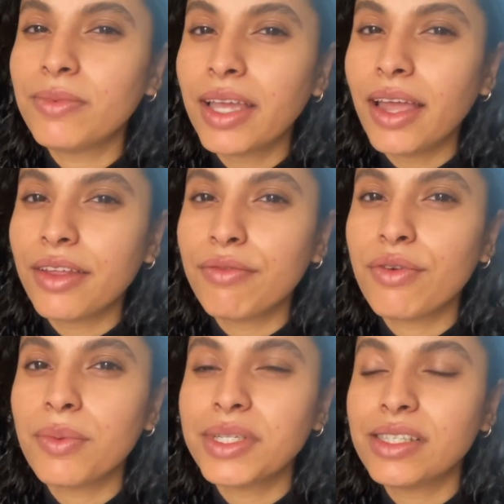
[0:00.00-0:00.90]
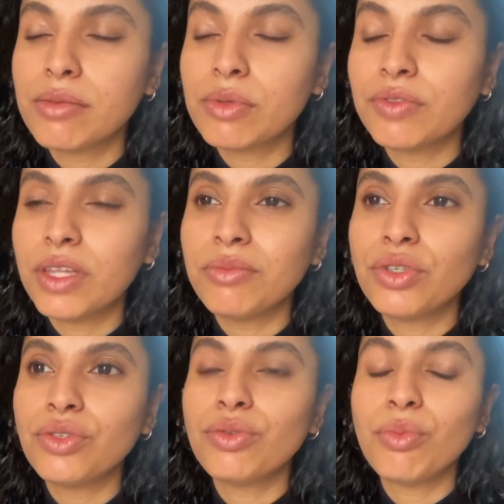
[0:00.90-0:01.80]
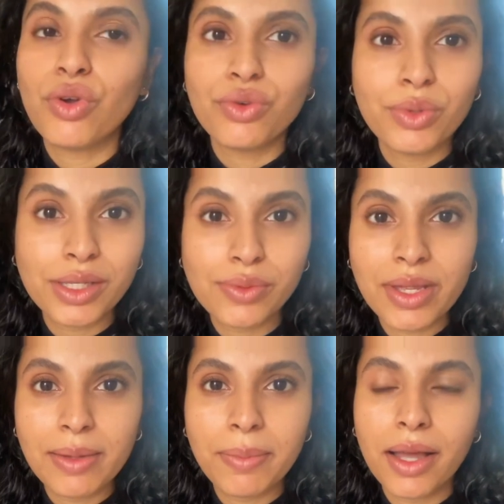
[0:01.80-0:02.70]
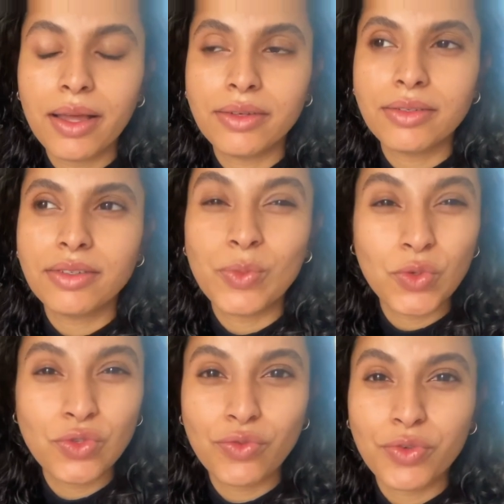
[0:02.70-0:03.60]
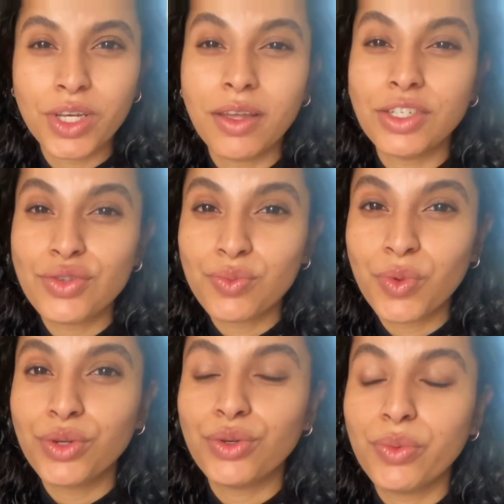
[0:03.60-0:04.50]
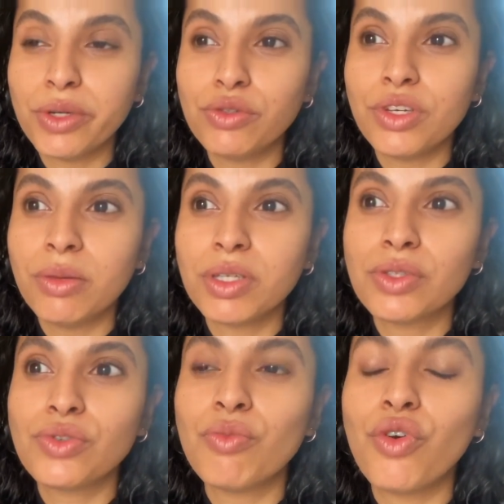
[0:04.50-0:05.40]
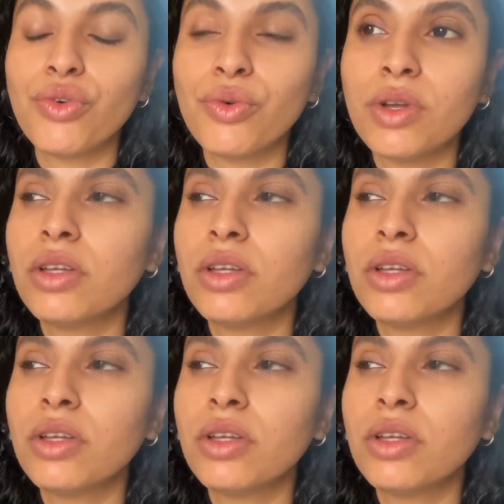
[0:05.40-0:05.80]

carry forward some of them to tomorrow as well, but most of it I just want to do it today because tomorrow.